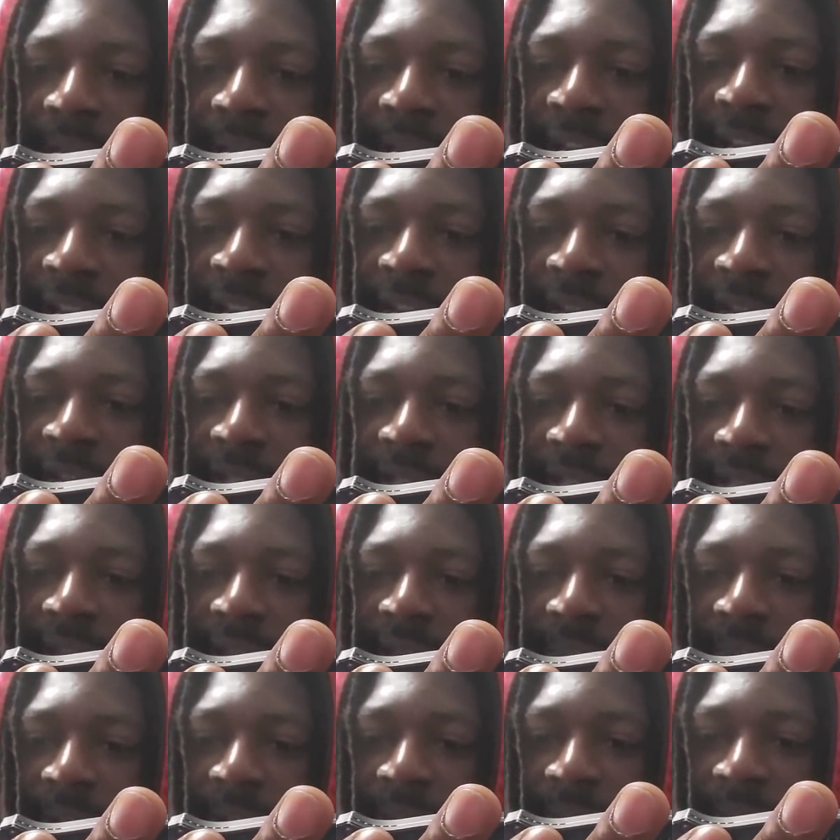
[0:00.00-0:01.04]
knife
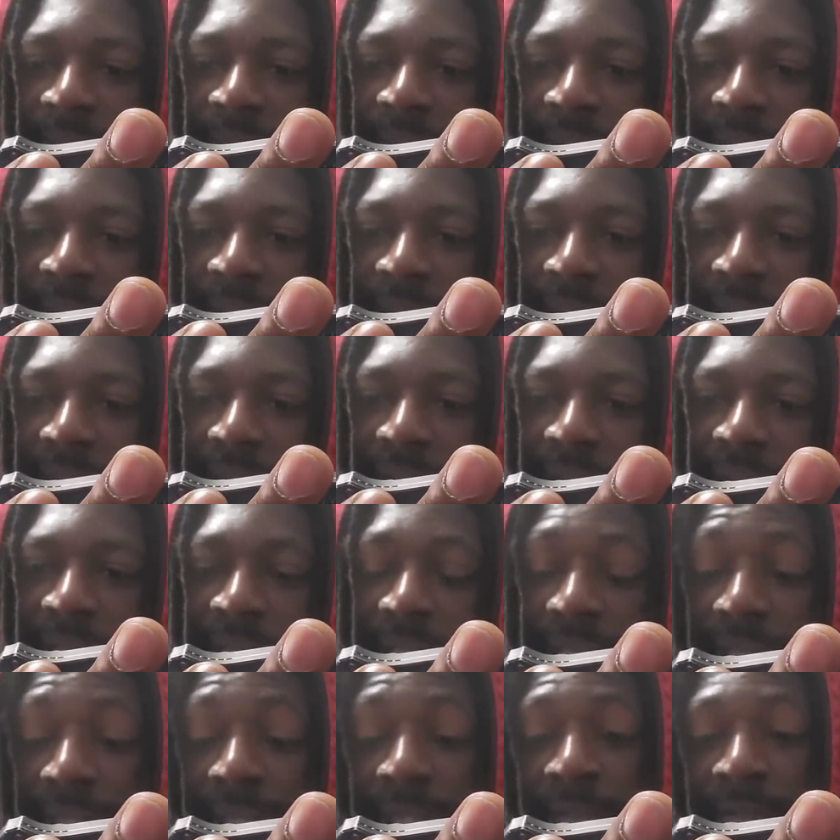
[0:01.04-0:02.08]
designed by Mick Henry.
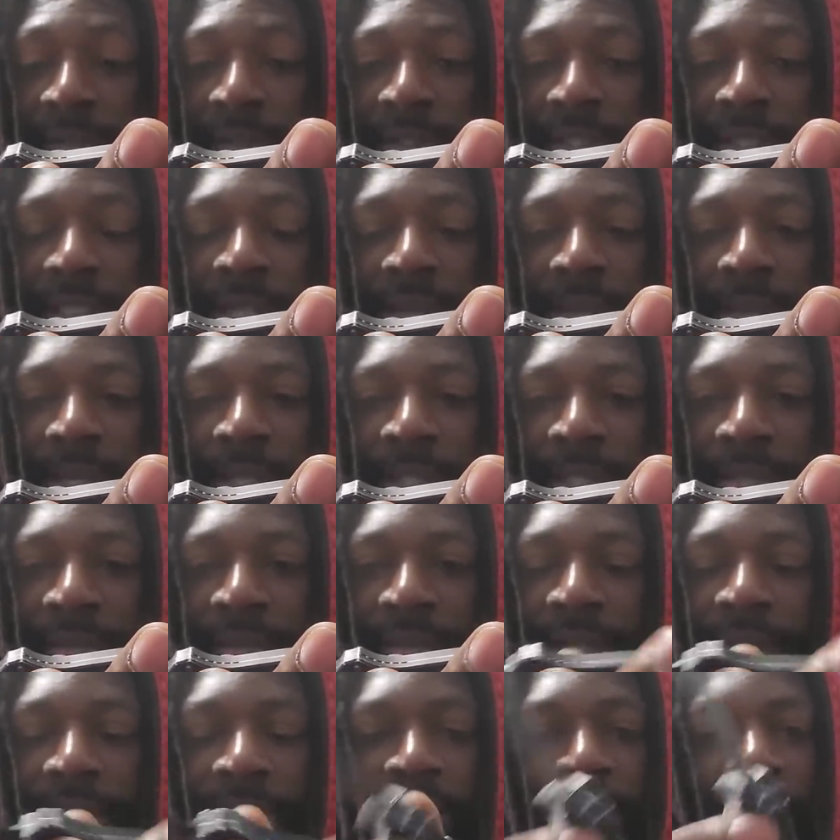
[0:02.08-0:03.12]
This is literally the first time I'm actually
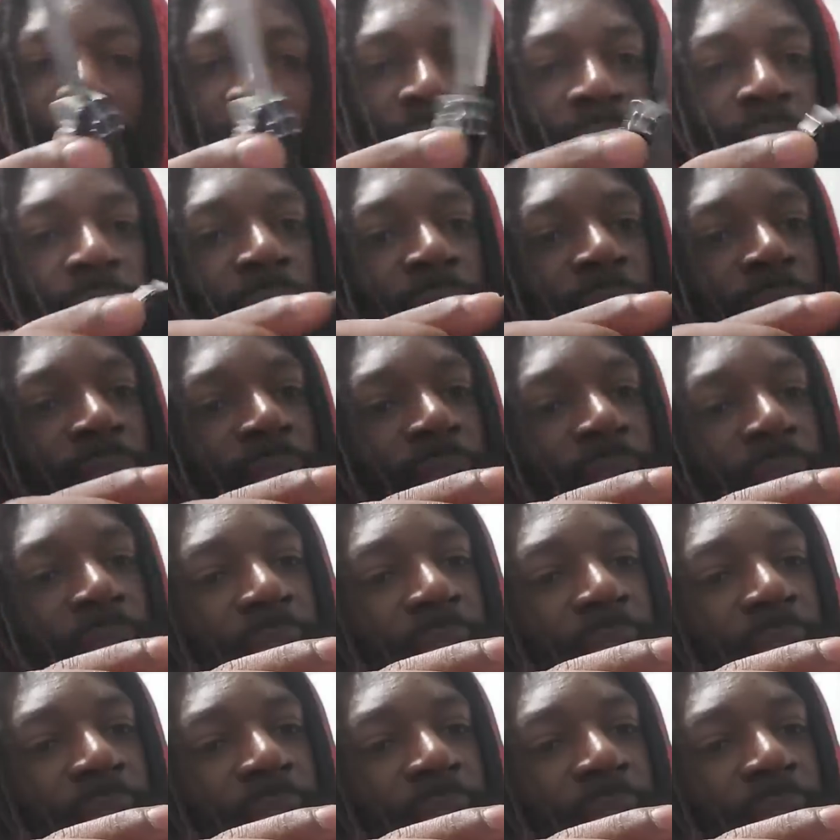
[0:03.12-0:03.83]
reading the stuff on it.